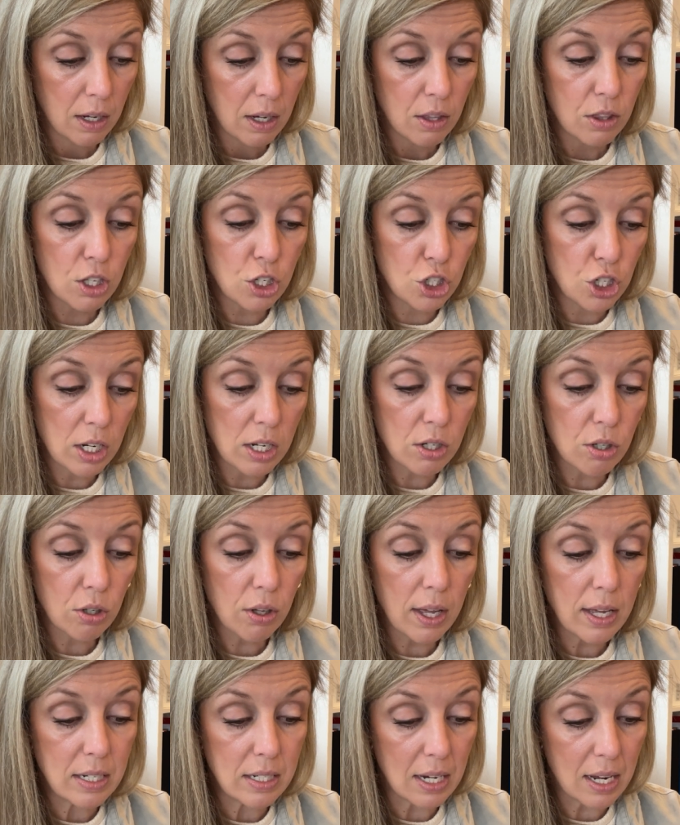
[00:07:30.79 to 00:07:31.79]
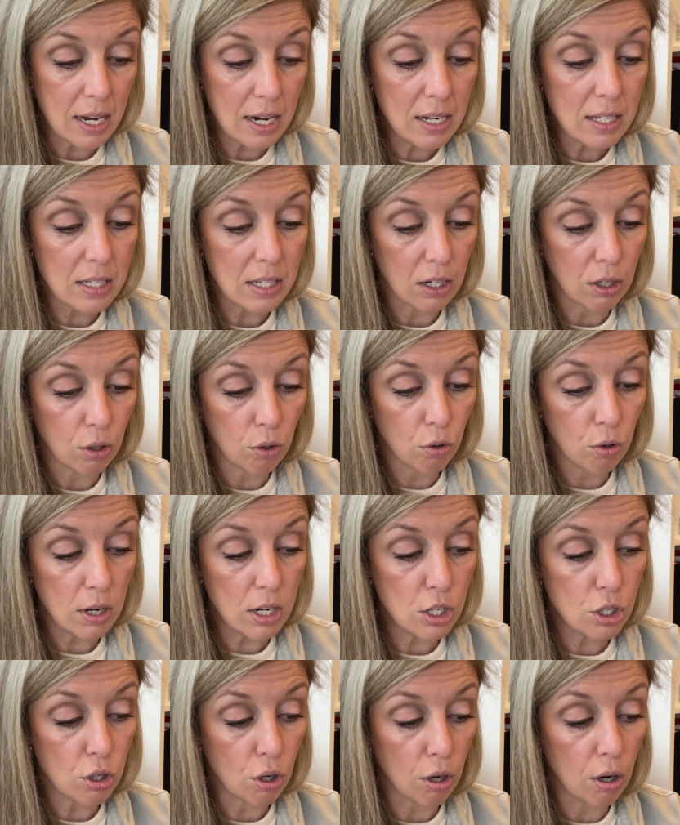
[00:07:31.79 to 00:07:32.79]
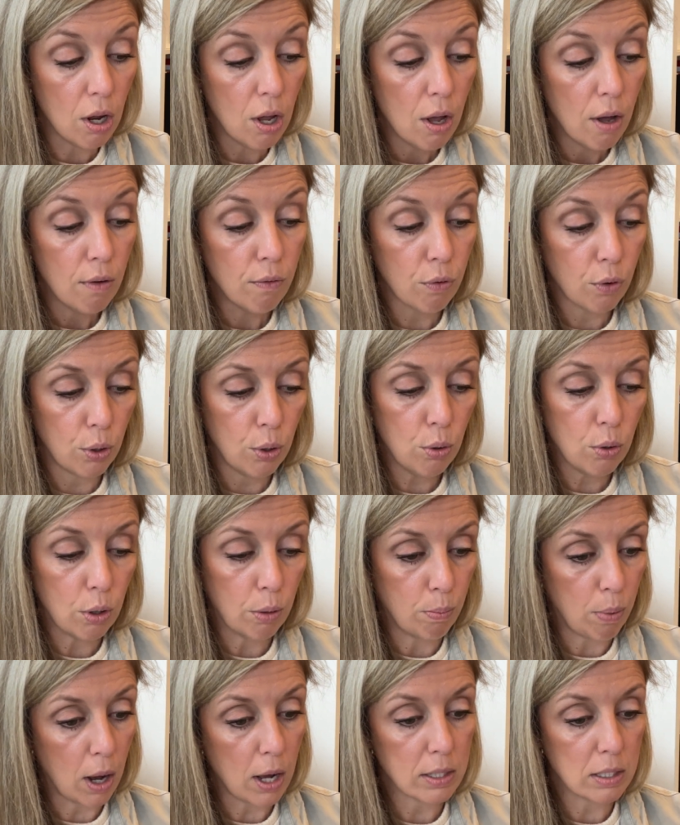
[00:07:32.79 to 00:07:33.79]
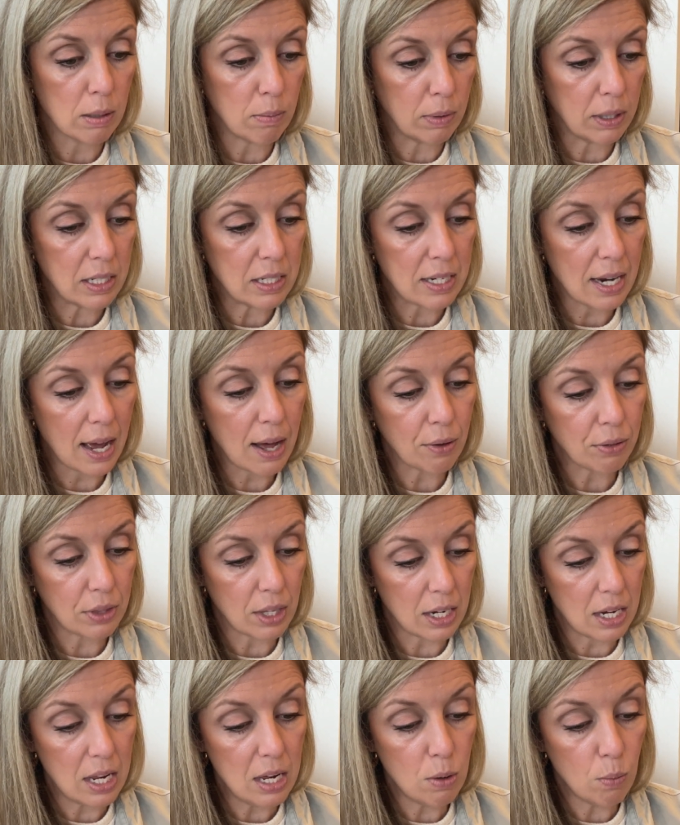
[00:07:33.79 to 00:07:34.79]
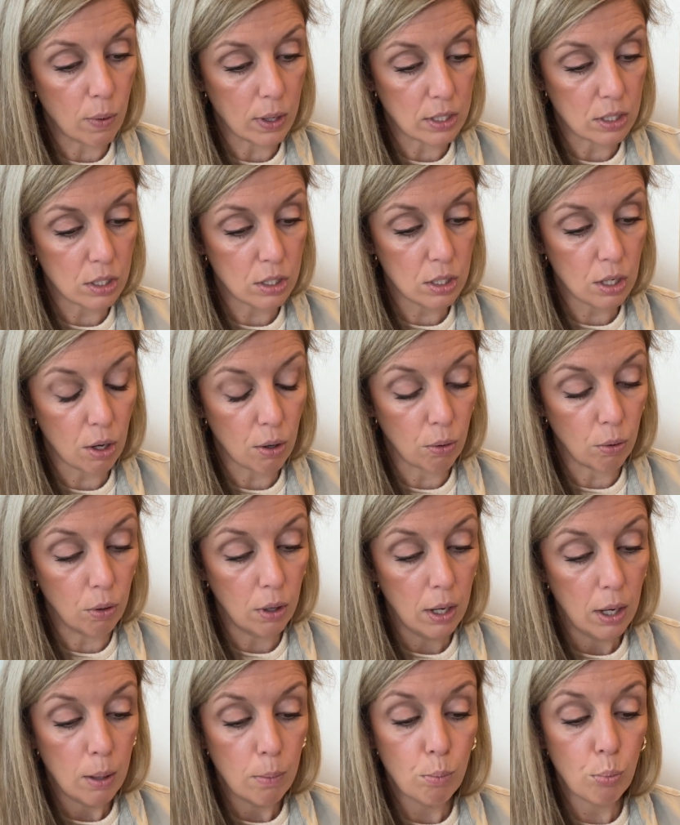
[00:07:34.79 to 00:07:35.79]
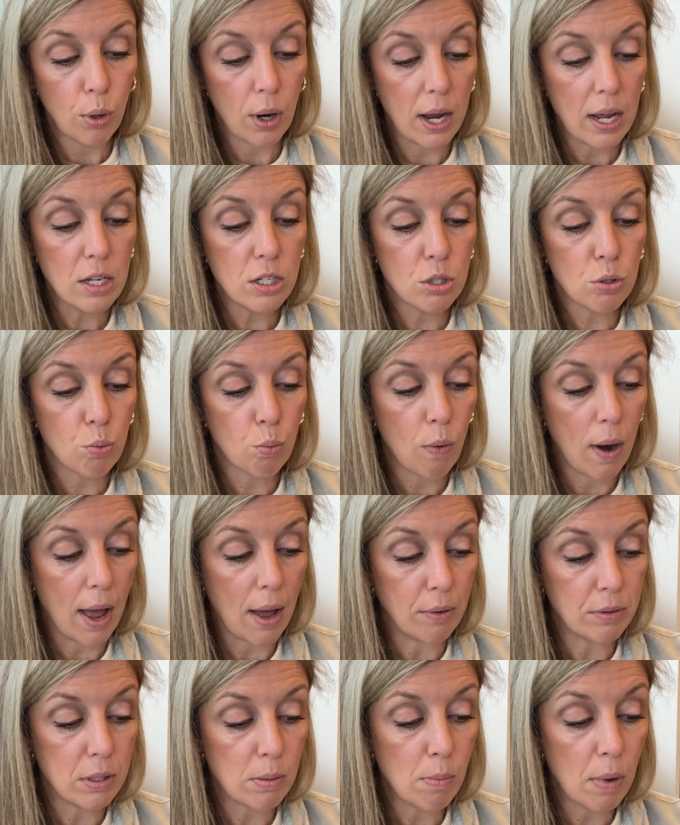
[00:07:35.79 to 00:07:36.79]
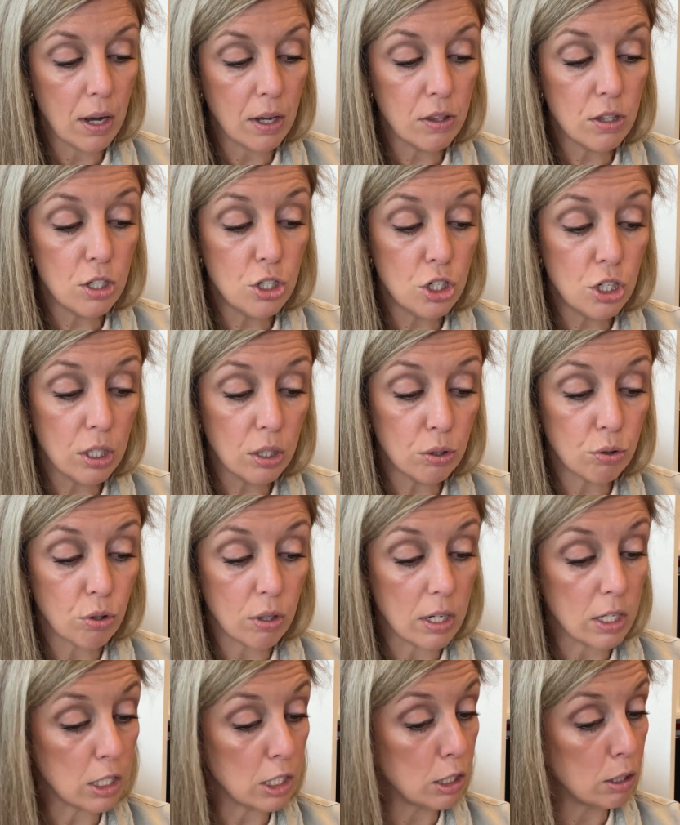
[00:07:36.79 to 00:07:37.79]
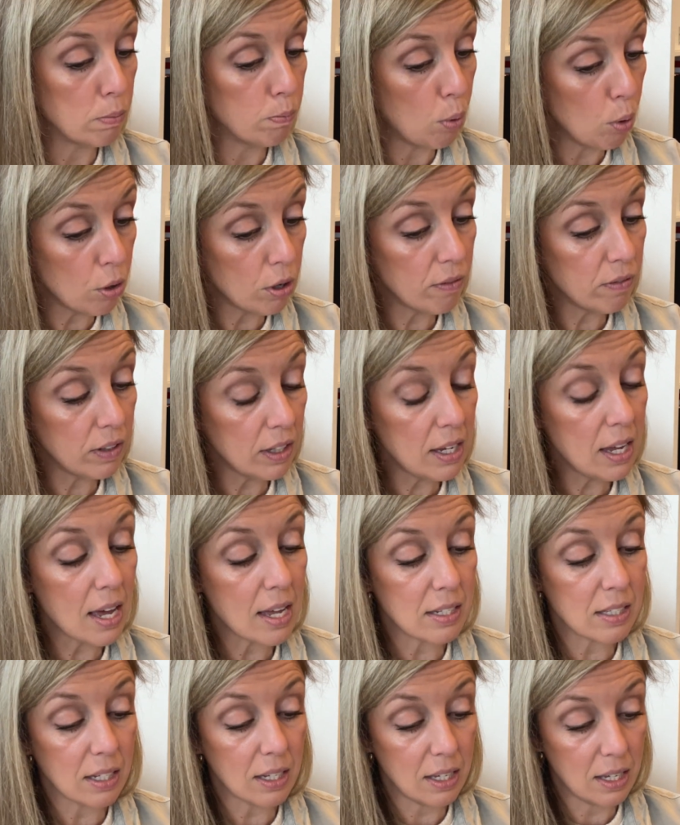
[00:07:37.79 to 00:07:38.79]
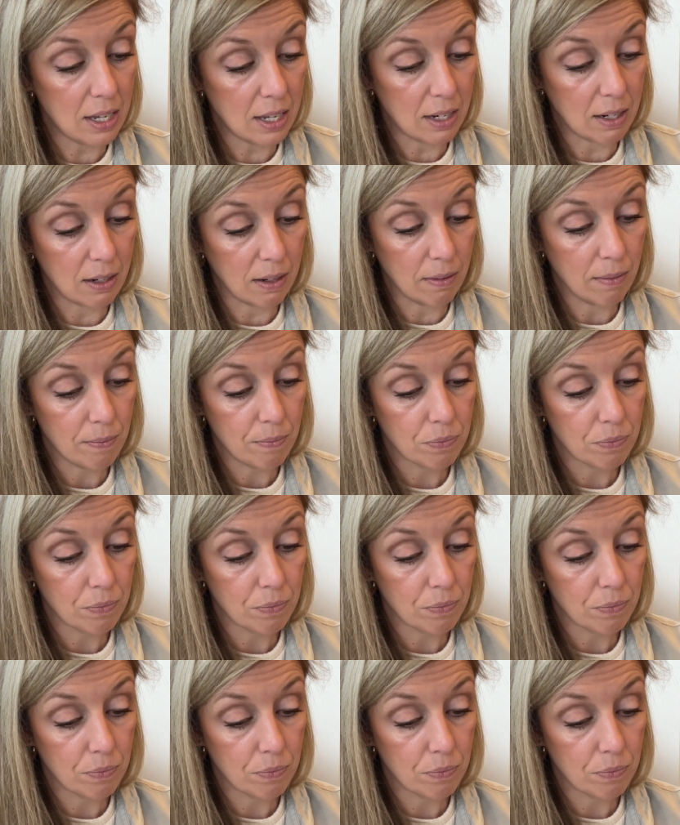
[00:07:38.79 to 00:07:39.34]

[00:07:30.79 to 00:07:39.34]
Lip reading: The gentle and innocent creature, for who could possibly doubt that he was so, pranced round among the children as sportively as a kitten.